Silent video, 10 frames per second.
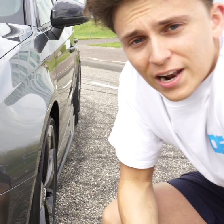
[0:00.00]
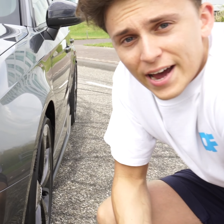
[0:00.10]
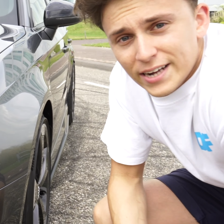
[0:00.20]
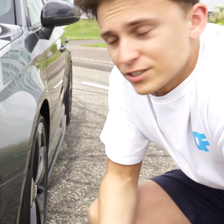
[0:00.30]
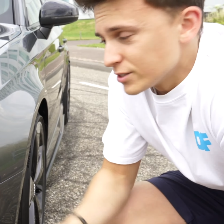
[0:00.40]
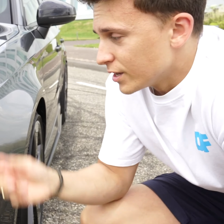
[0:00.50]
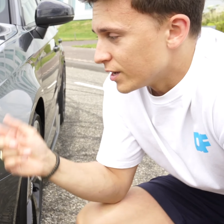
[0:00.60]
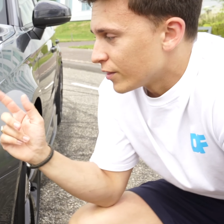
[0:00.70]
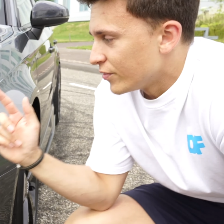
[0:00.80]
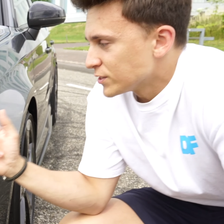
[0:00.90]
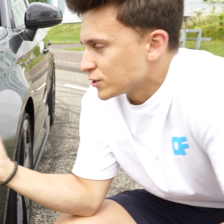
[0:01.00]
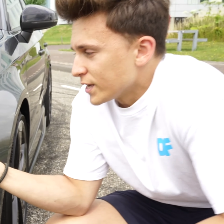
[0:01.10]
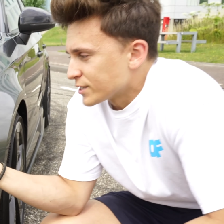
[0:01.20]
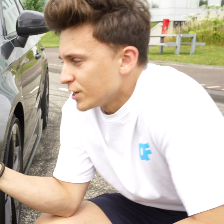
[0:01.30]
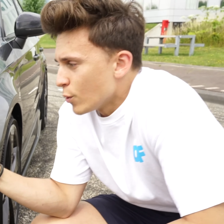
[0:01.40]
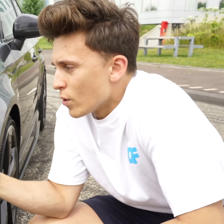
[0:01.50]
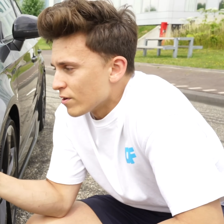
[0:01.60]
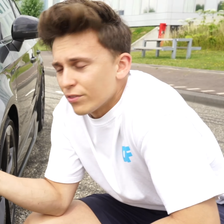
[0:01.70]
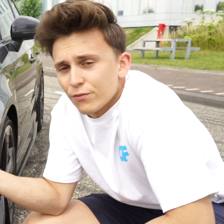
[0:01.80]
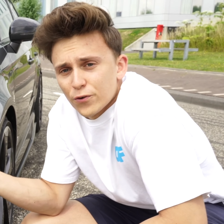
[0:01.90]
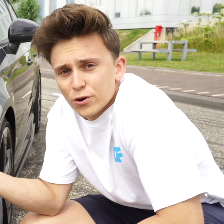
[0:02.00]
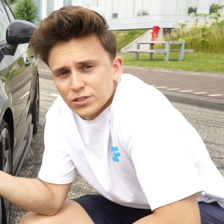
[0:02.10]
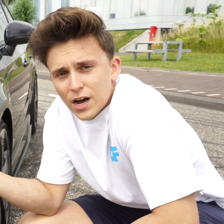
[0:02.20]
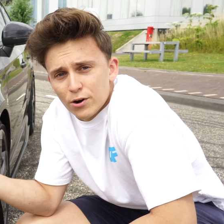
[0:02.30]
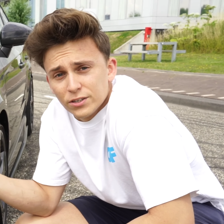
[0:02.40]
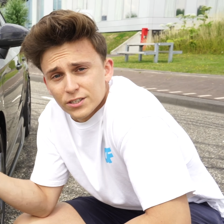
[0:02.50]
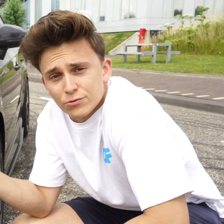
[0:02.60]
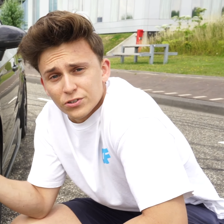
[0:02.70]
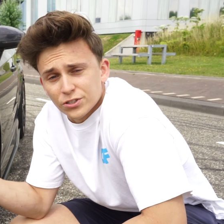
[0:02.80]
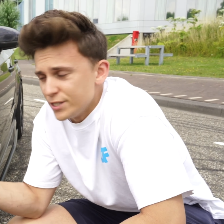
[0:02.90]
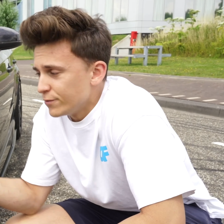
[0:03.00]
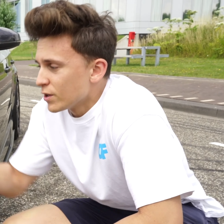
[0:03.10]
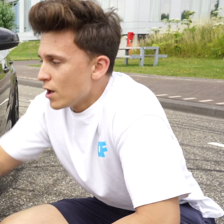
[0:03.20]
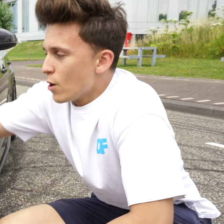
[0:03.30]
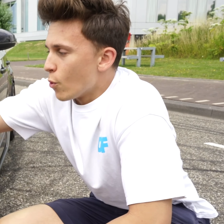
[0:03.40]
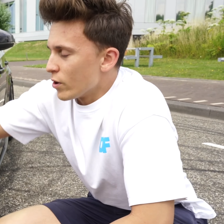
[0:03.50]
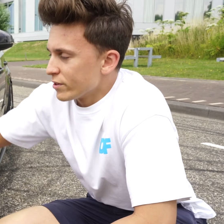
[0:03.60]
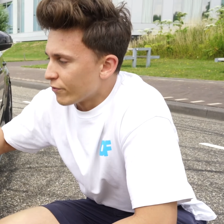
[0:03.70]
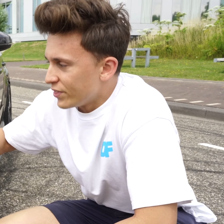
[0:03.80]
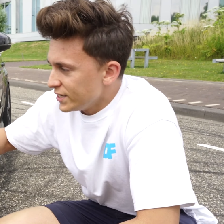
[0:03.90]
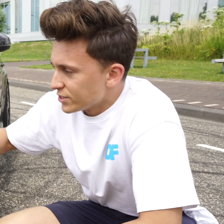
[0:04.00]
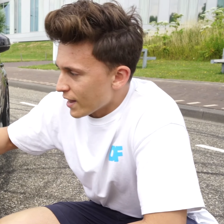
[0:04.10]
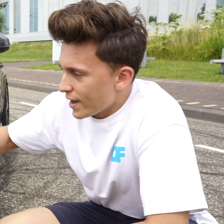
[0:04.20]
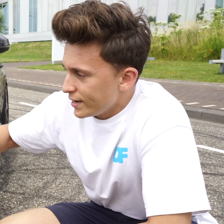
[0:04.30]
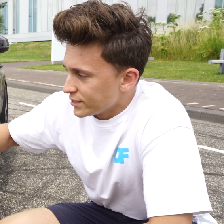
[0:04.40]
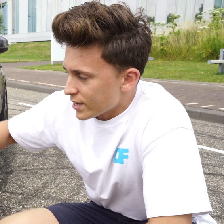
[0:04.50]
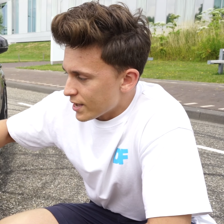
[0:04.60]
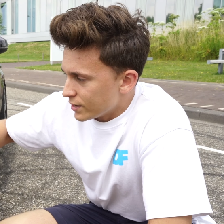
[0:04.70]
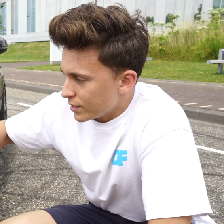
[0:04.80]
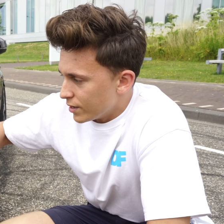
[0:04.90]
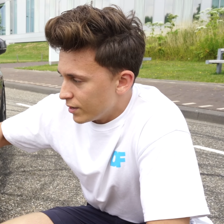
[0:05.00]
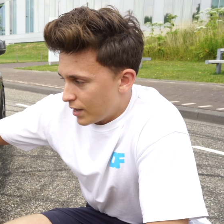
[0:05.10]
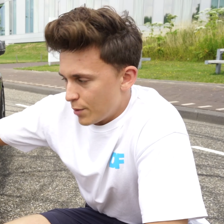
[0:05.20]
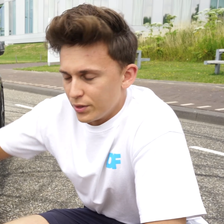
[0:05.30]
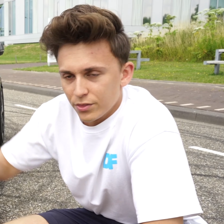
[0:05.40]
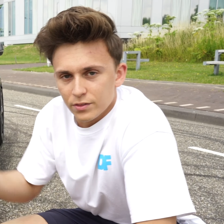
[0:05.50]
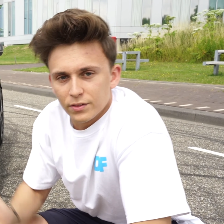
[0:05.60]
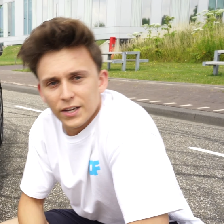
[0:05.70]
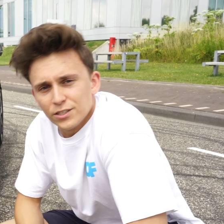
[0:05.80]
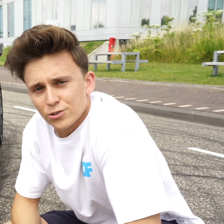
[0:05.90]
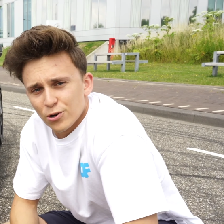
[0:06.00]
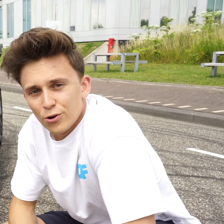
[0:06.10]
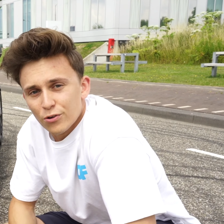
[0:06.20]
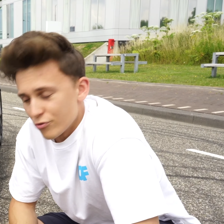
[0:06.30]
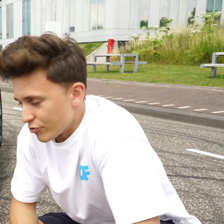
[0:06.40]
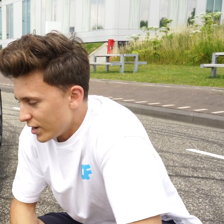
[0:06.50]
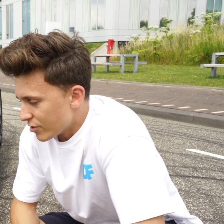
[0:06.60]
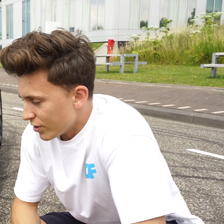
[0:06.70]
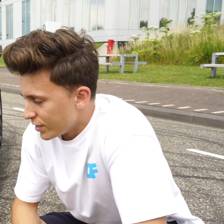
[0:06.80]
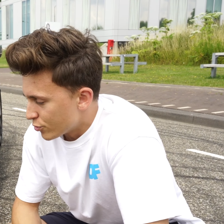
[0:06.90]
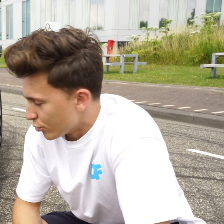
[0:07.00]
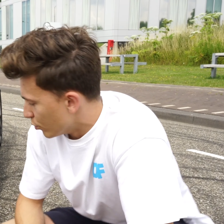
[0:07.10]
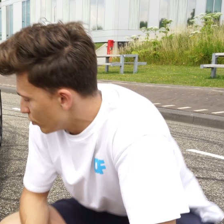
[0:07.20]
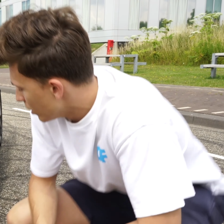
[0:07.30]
lights. This is actually one of the first Audis that received one of these lightings, and I mean, they just look really cool.